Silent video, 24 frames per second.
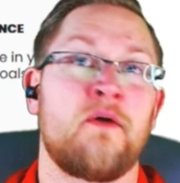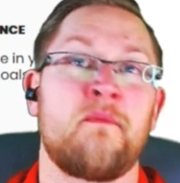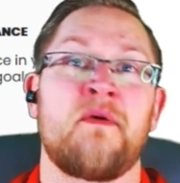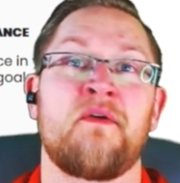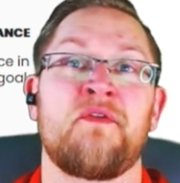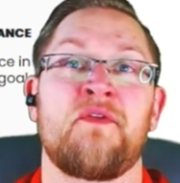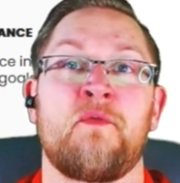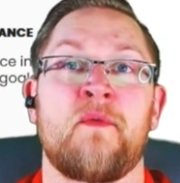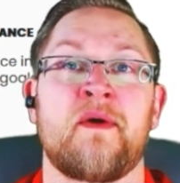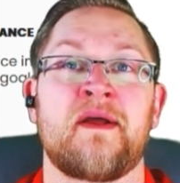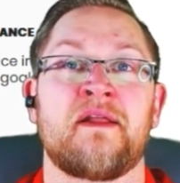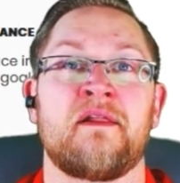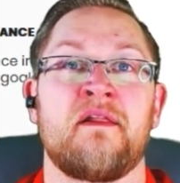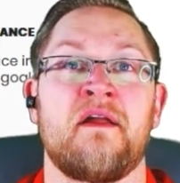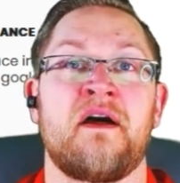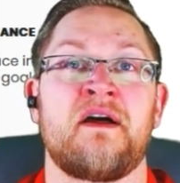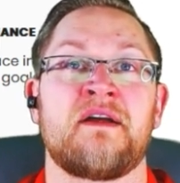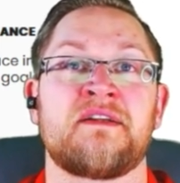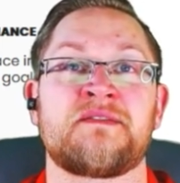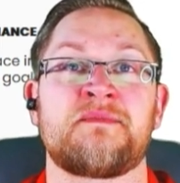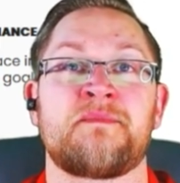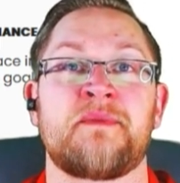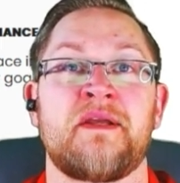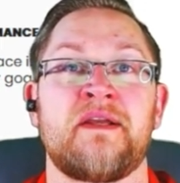about the weight
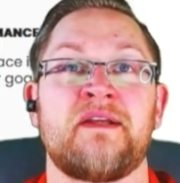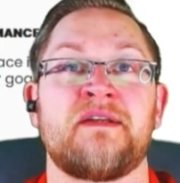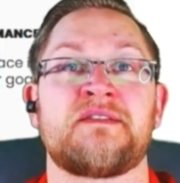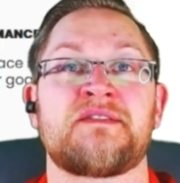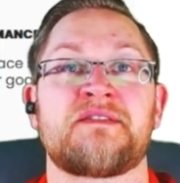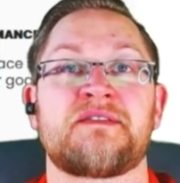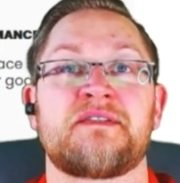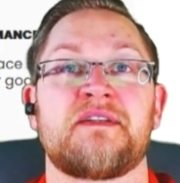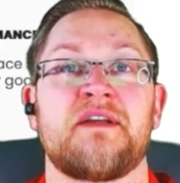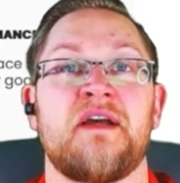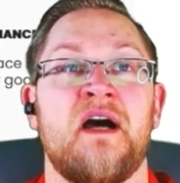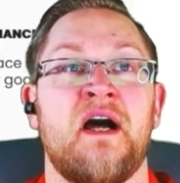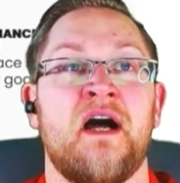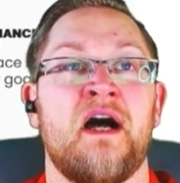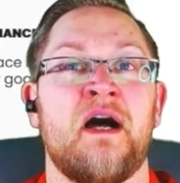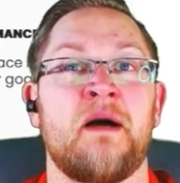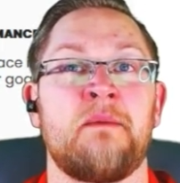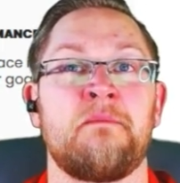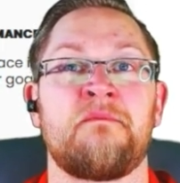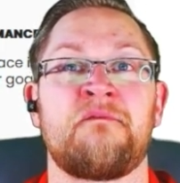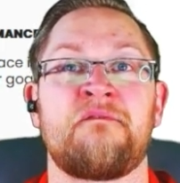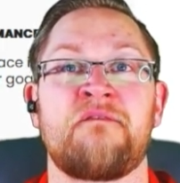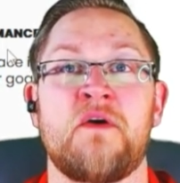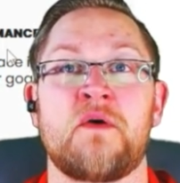loss piece.
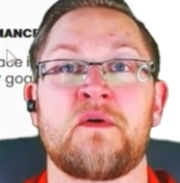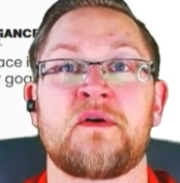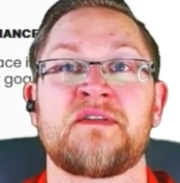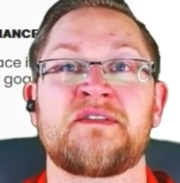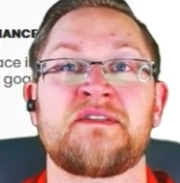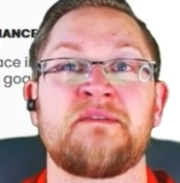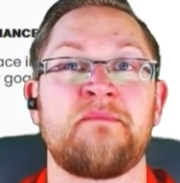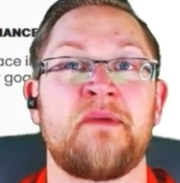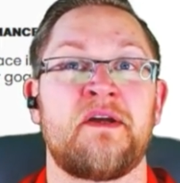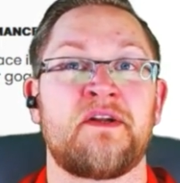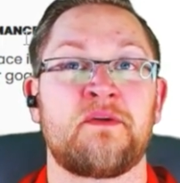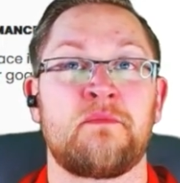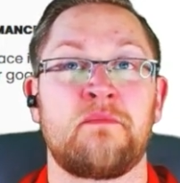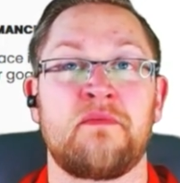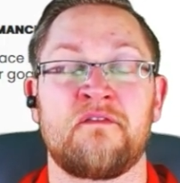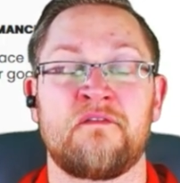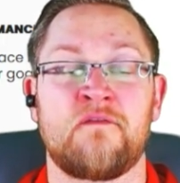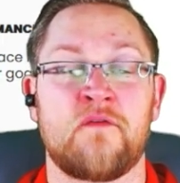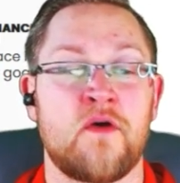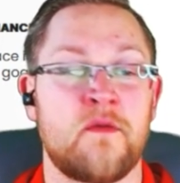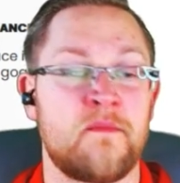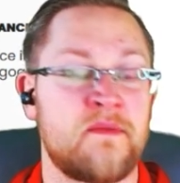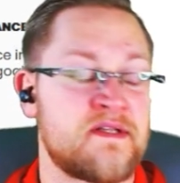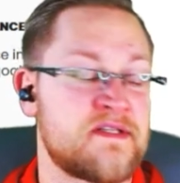Focus and mental
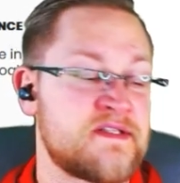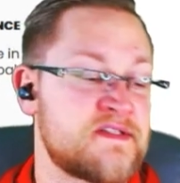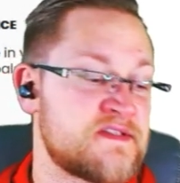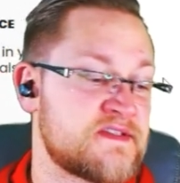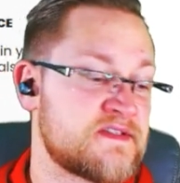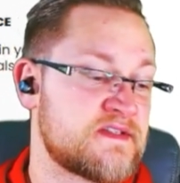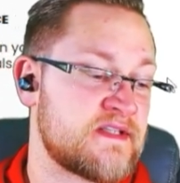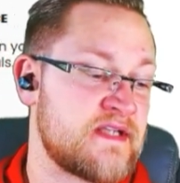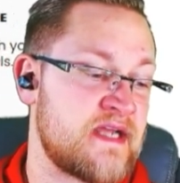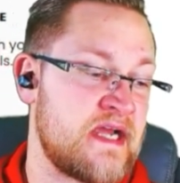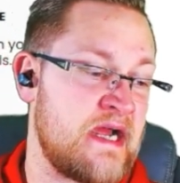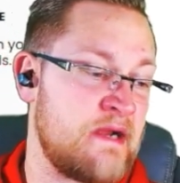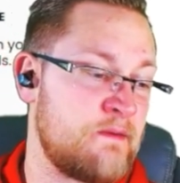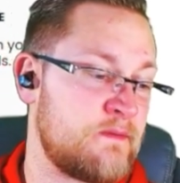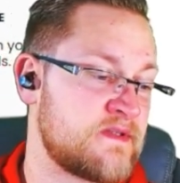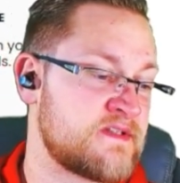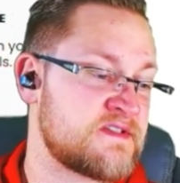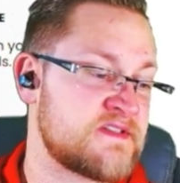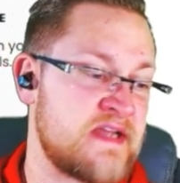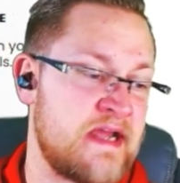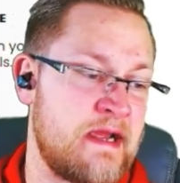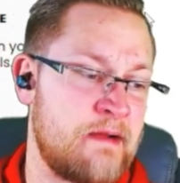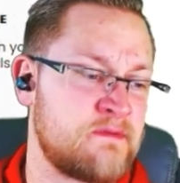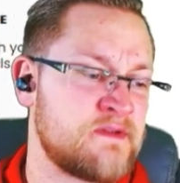performance, I
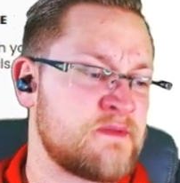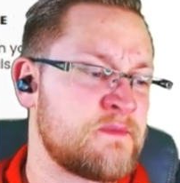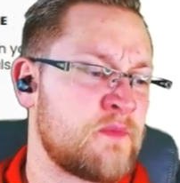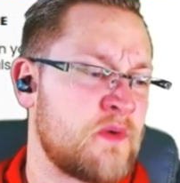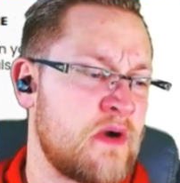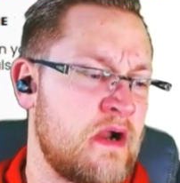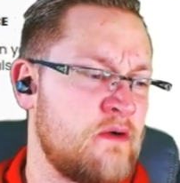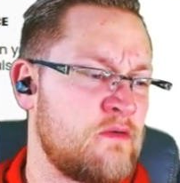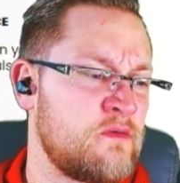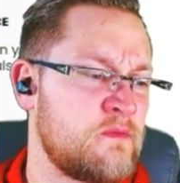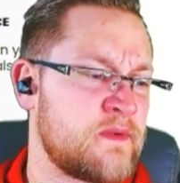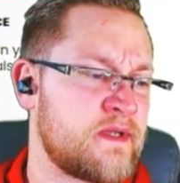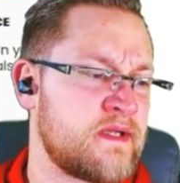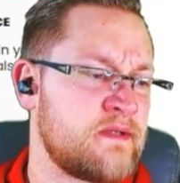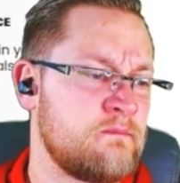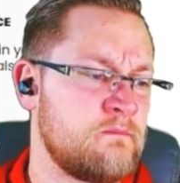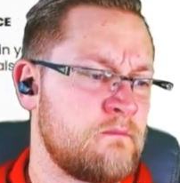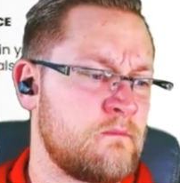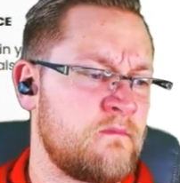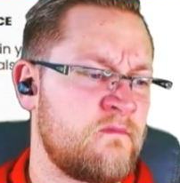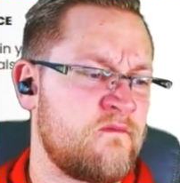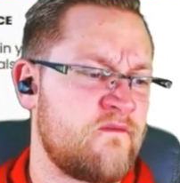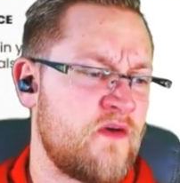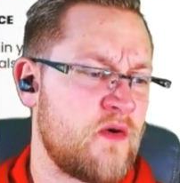would say I was probably
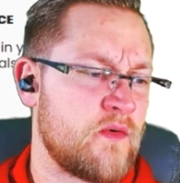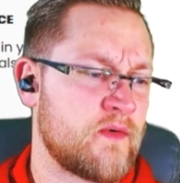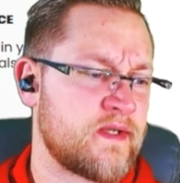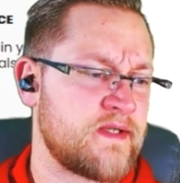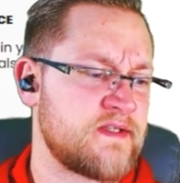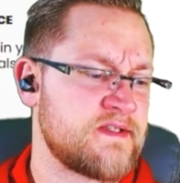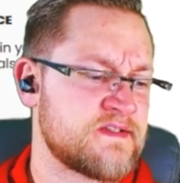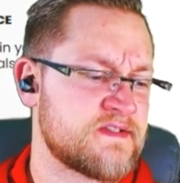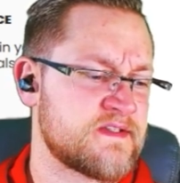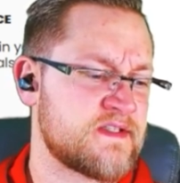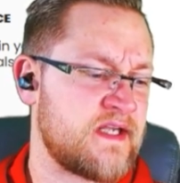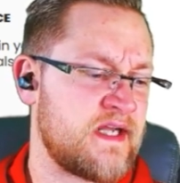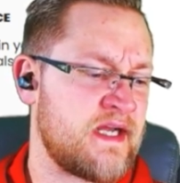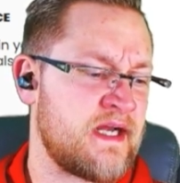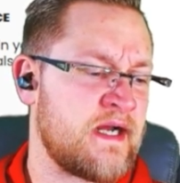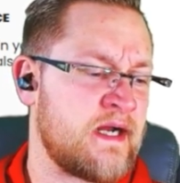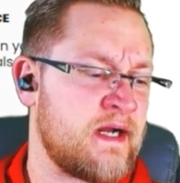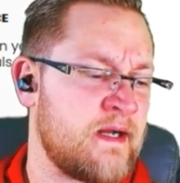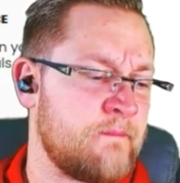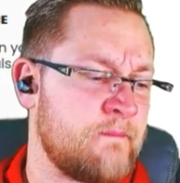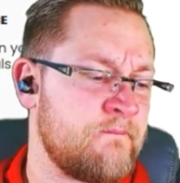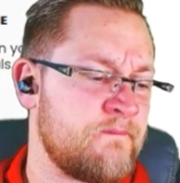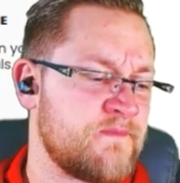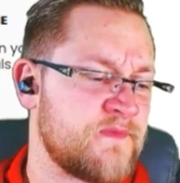focused.
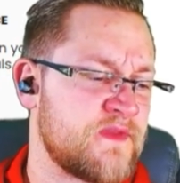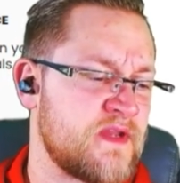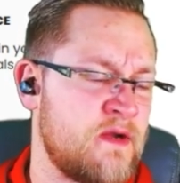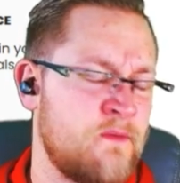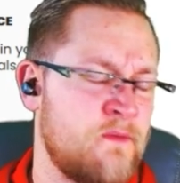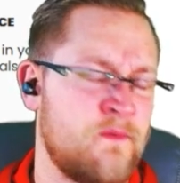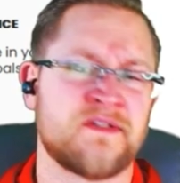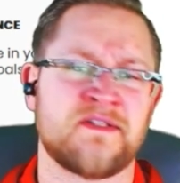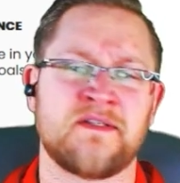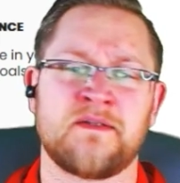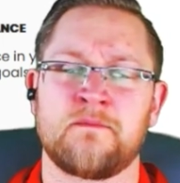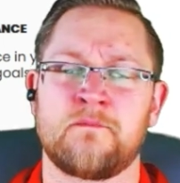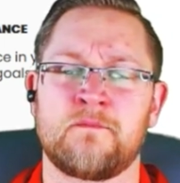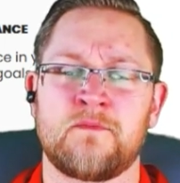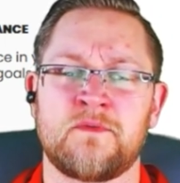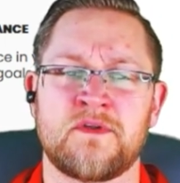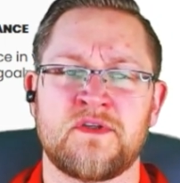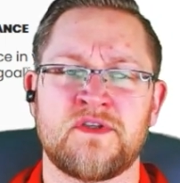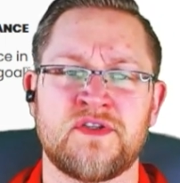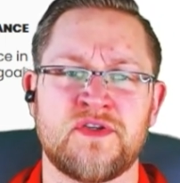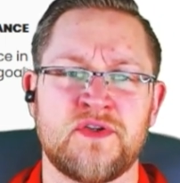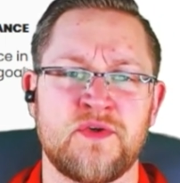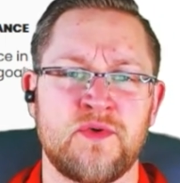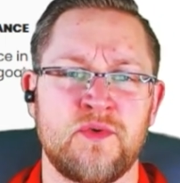I wasn't
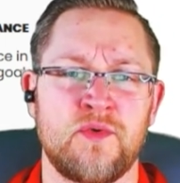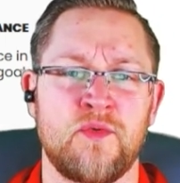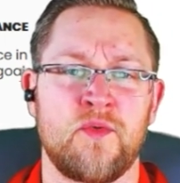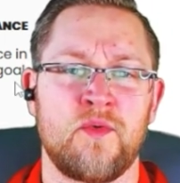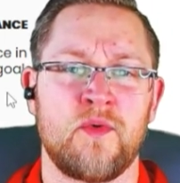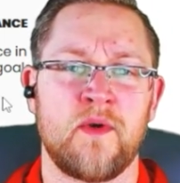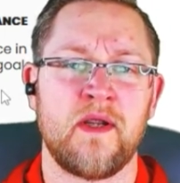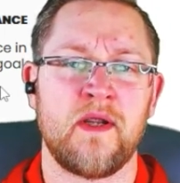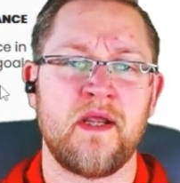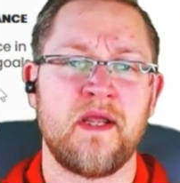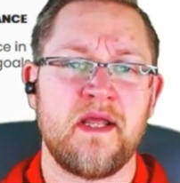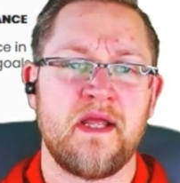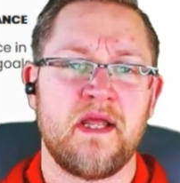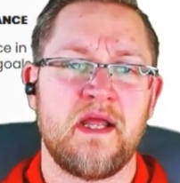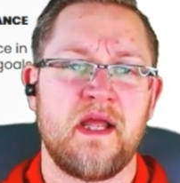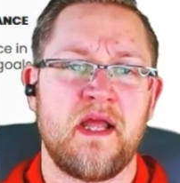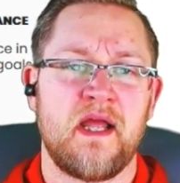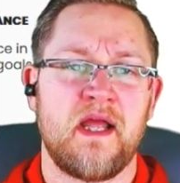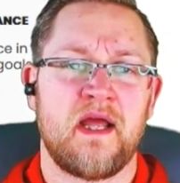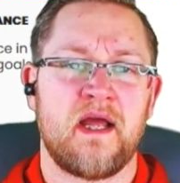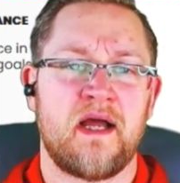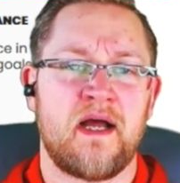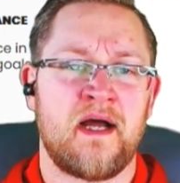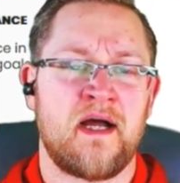too
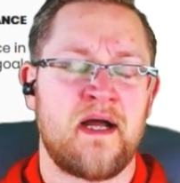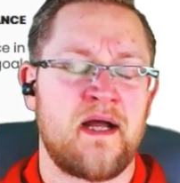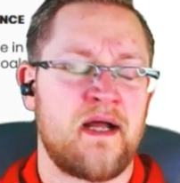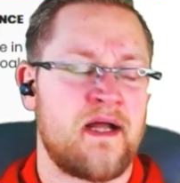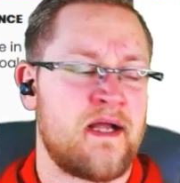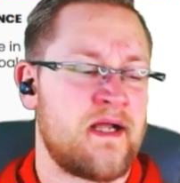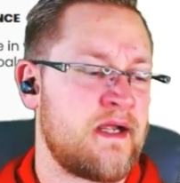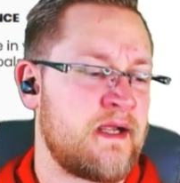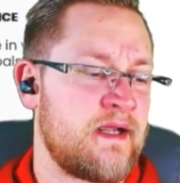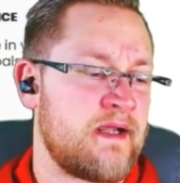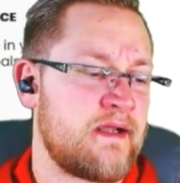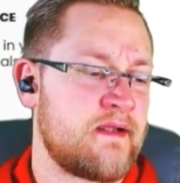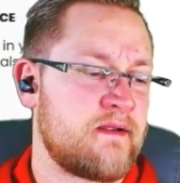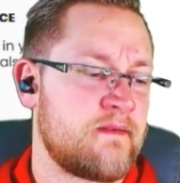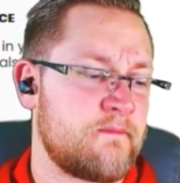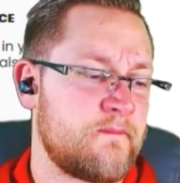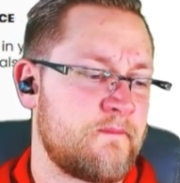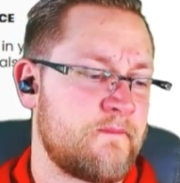uh,